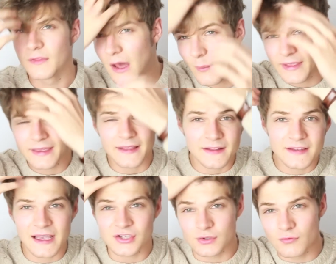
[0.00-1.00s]
That way you get the
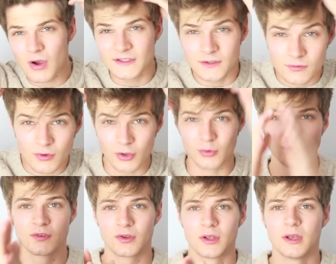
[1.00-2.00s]
texture right in the
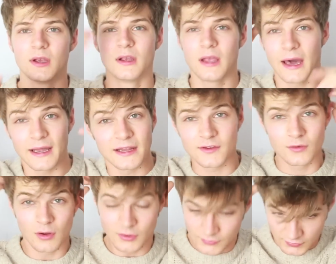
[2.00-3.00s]
roots, and it's
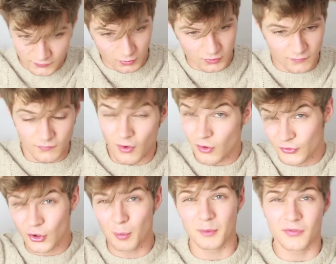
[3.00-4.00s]
not just sort of on
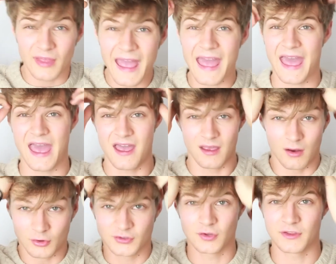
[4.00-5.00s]
top of the hair,
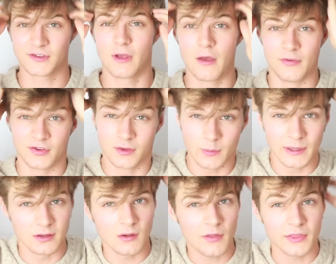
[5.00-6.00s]
or just on the surface
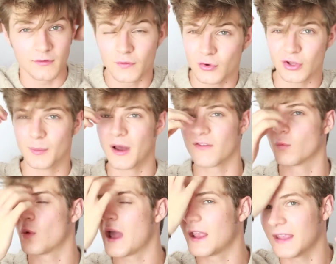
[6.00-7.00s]
doing nothing for you apart from
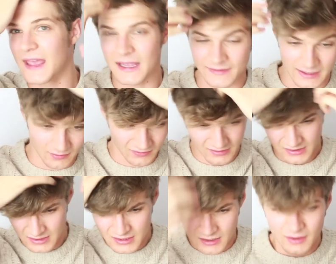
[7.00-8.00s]
weighing your hair down.
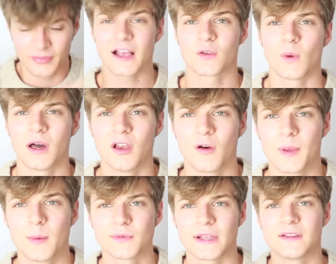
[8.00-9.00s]
That's why a lot of
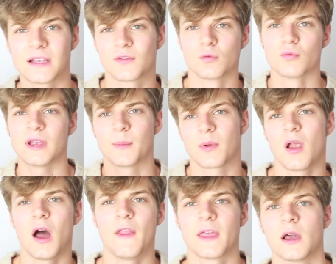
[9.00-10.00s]
people tend to have to
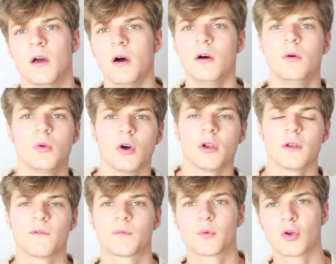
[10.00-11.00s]
reapply, and they go, oh god,
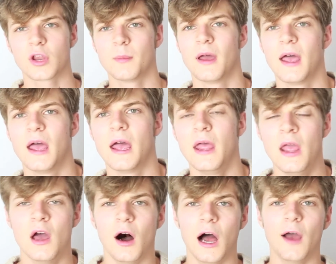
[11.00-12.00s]
I've got it in my hair,
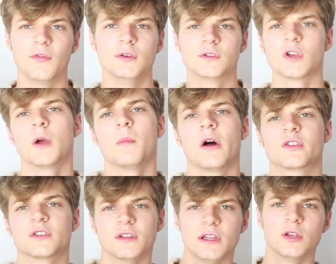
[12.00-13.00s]
I have to use so much
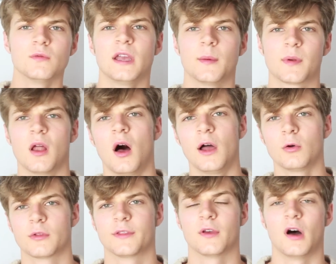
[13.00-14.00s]
because I need to reapply
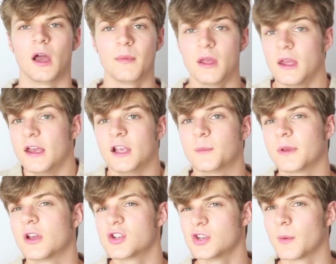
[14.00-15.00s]
all the time. It's
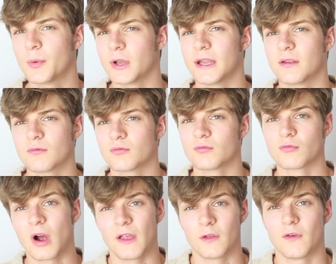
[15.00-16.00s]
because you're not putting it in
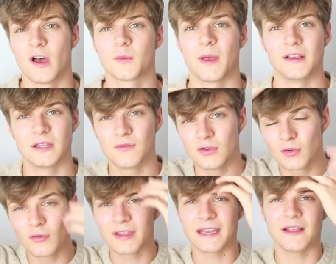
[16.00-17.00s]
right in the first place. If you
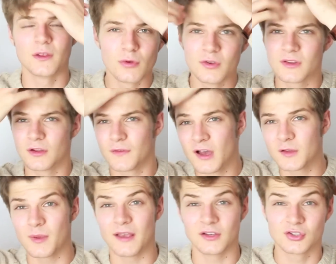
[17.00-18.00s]
sort of get it in the roots in the first
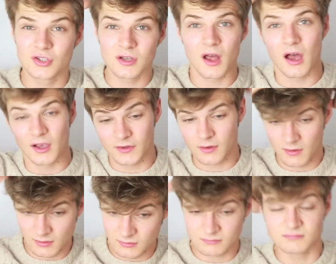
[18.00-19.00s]
place, it should last
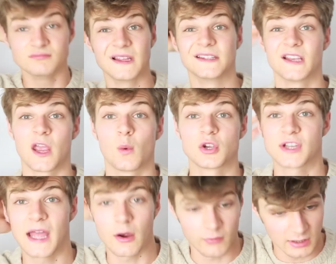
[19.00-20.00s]
until you wash it
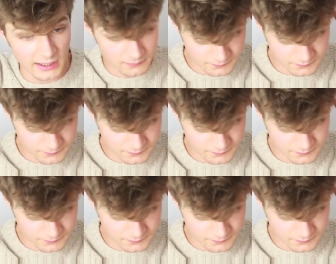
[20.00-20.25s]
out, really.